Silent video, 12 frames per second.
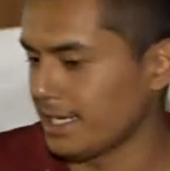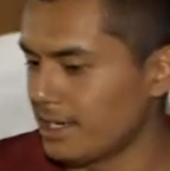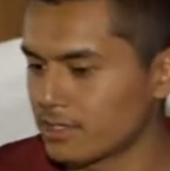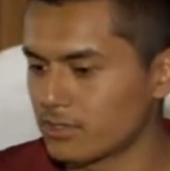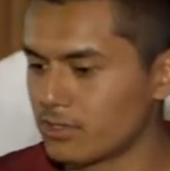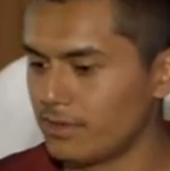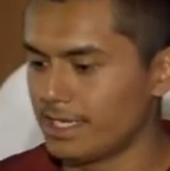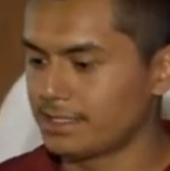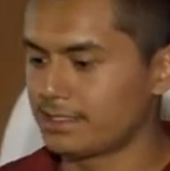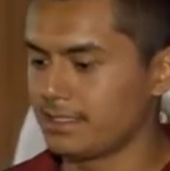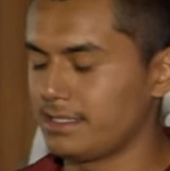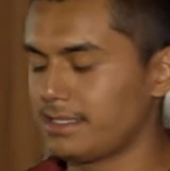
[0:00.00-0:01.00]
that long ago,
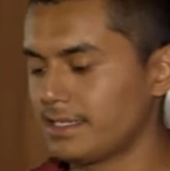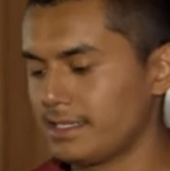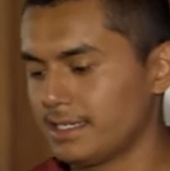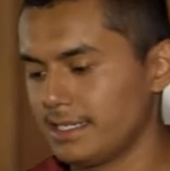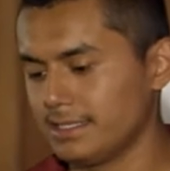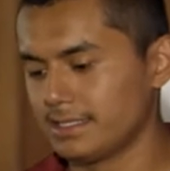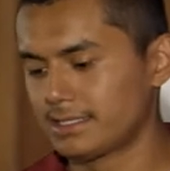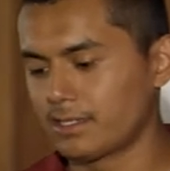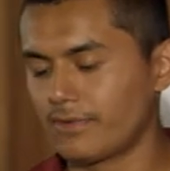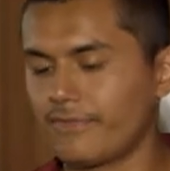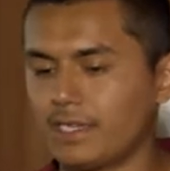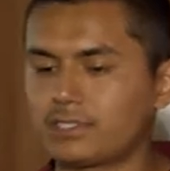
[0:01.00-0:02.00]
actually, and this is
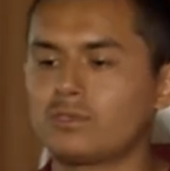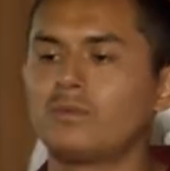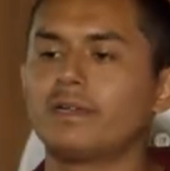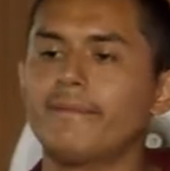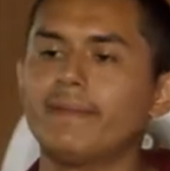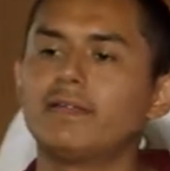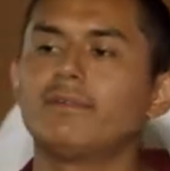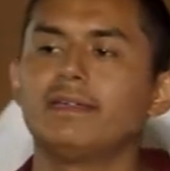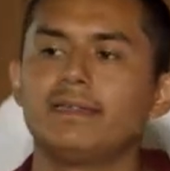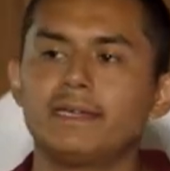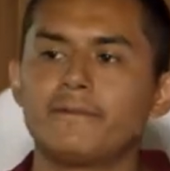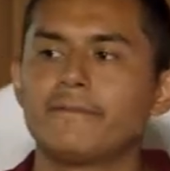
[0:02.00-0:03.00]
a reflection of where I'm at
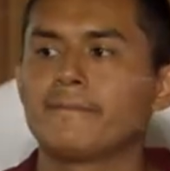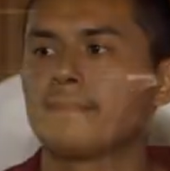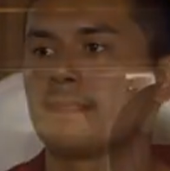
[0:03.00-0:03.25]
right now.